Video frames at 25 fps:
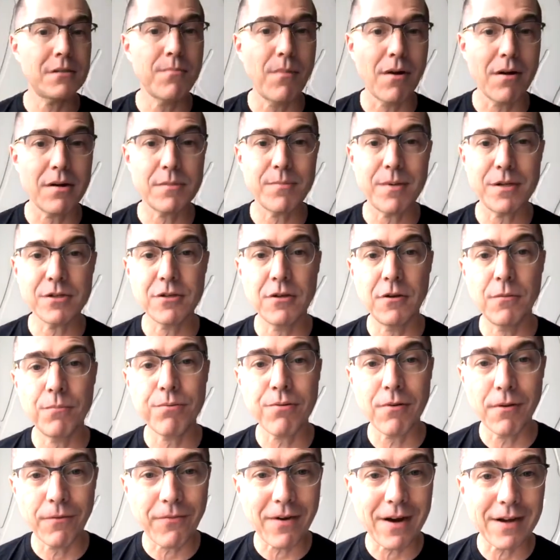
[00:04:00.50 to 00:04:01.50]
Smart Espresso
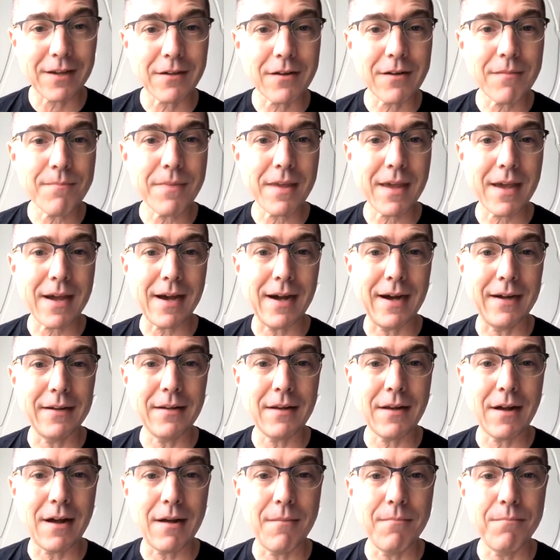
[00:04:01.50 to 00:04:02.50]
Profiler,
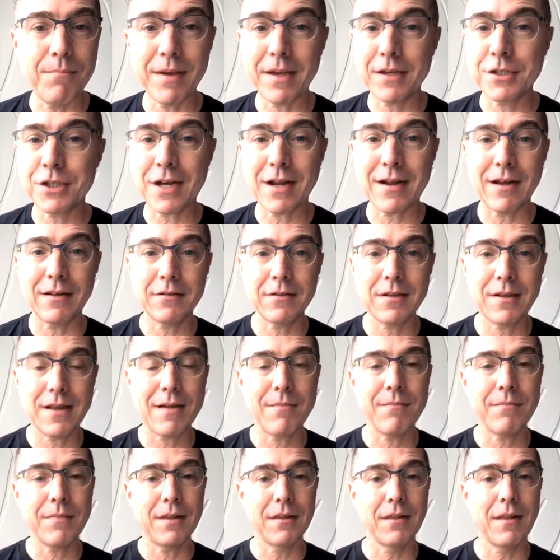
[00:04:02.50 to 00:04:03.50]
and big shout out to
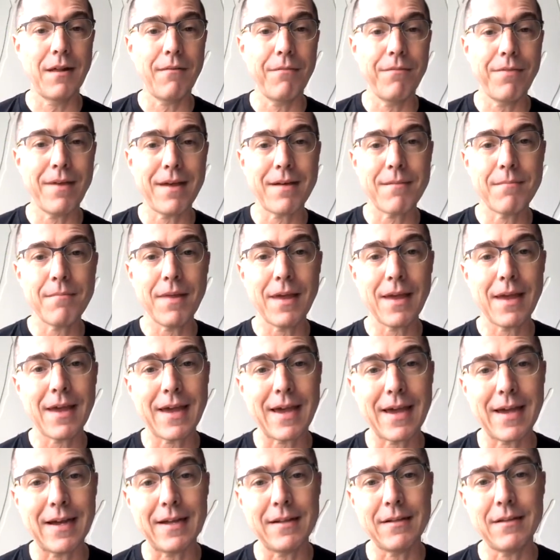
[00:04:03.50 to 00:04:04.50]
them. Love them.
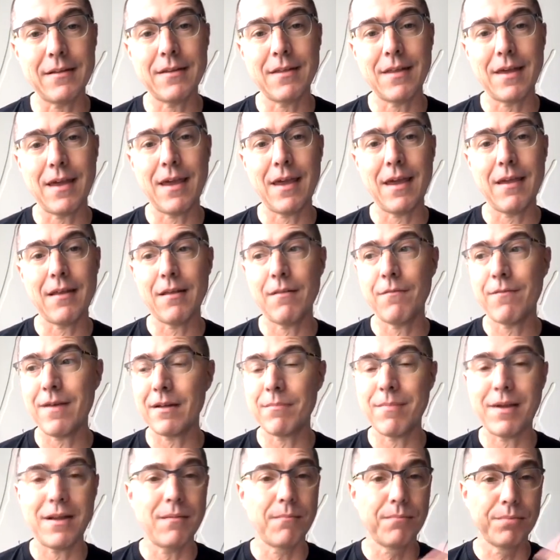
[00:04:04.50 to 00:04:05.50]
And they, in
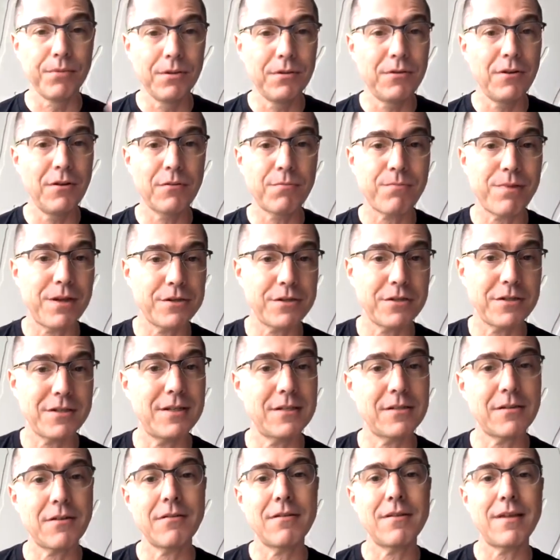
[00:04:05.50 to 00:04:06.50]
fact, made a Bluetooth pressure
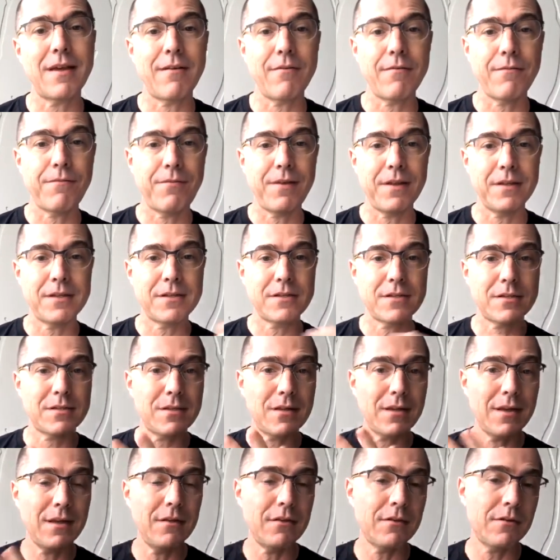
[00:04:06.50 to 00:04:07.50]
sensor that fits
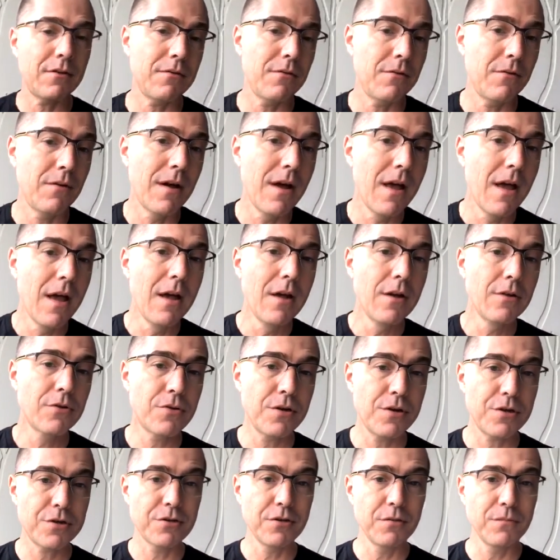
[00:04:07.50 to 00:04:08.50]
into
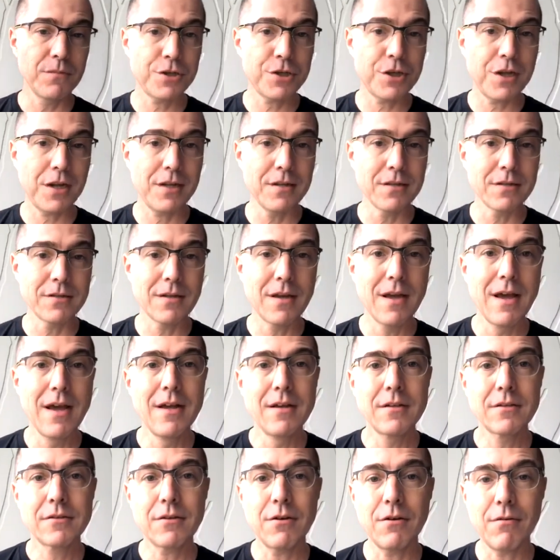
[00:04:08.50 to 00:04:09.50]
traditional machines.
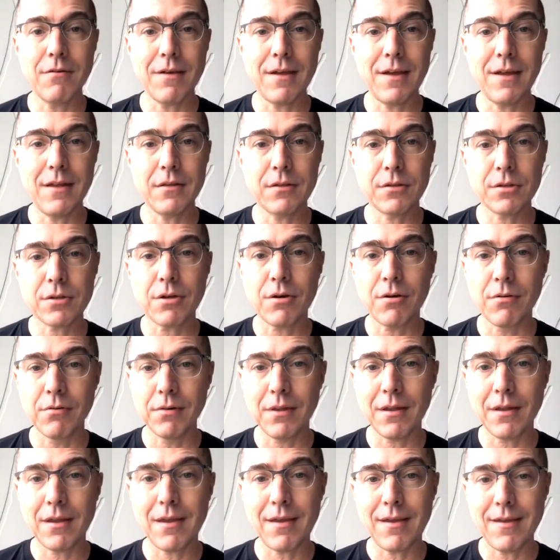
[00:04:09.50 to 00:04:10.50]
So it
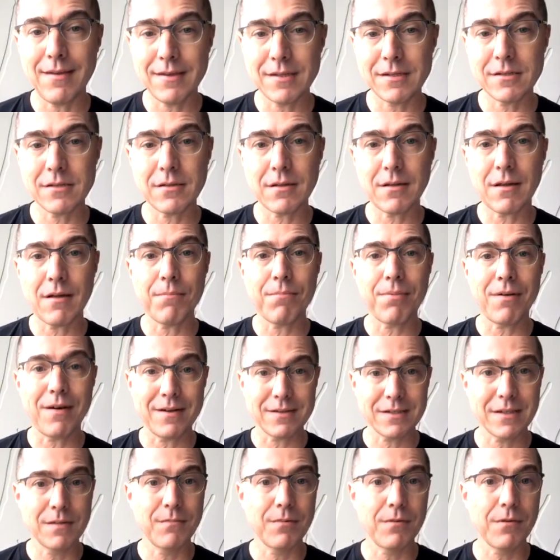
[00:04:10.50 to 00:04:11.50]
totally is a
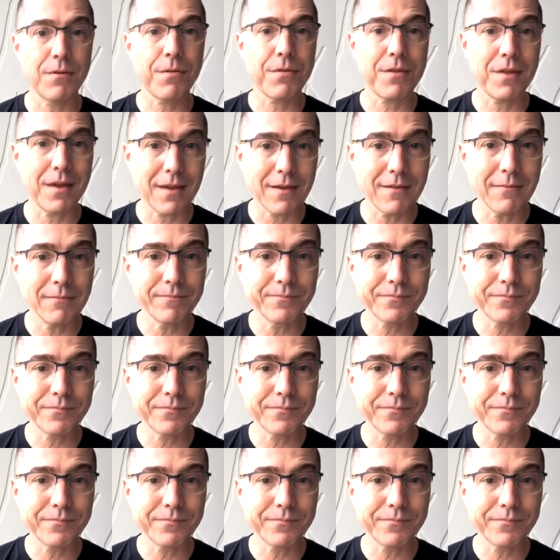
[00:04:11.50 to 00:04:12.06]
possible thing.